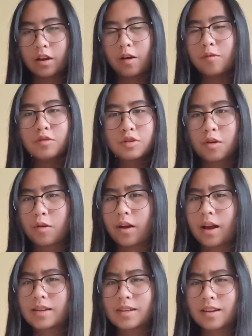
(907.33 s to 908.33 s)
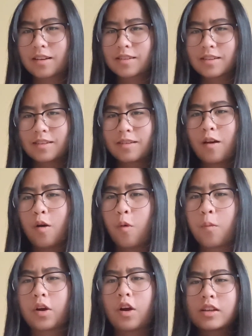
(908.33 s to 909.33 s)
And I won't show you guys it because,
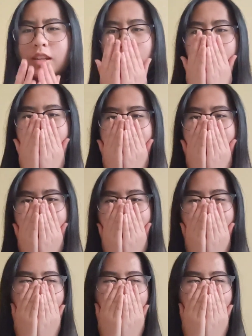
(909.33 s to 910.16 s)
oh my god, it's not cringy.